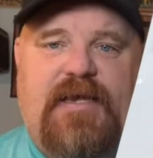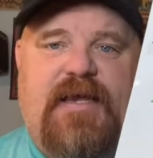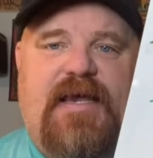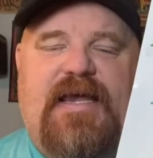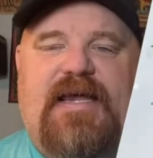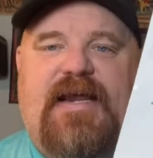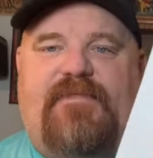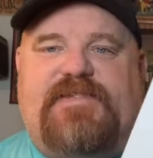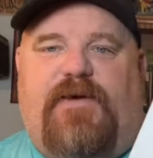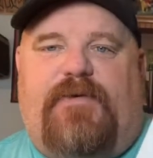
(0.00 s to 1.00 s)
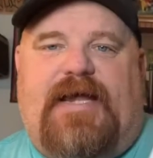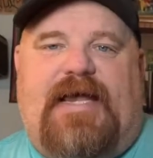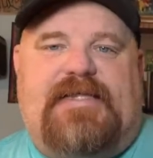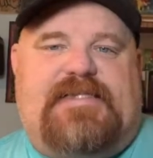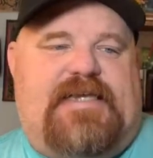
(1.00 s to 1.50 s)
and I've sold
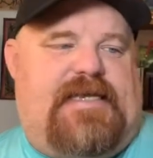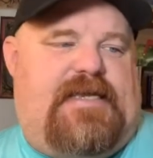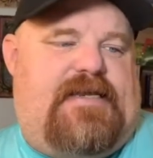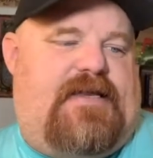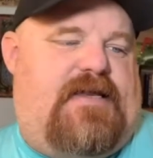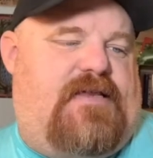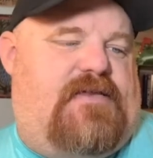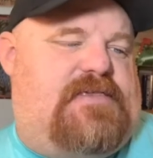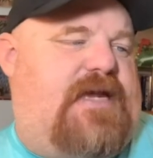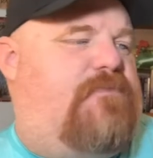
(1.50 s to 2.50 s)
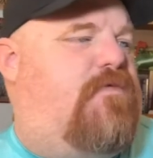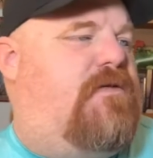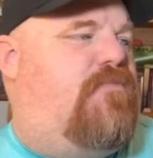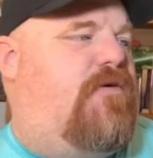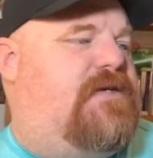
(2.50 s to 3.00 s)
18 because I had one
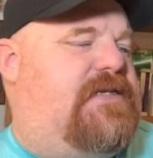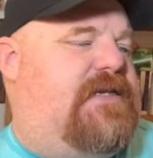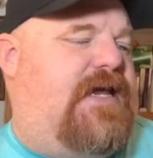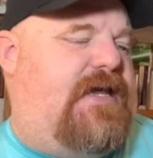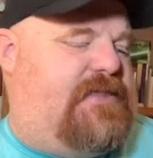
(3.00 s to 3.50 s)
more today.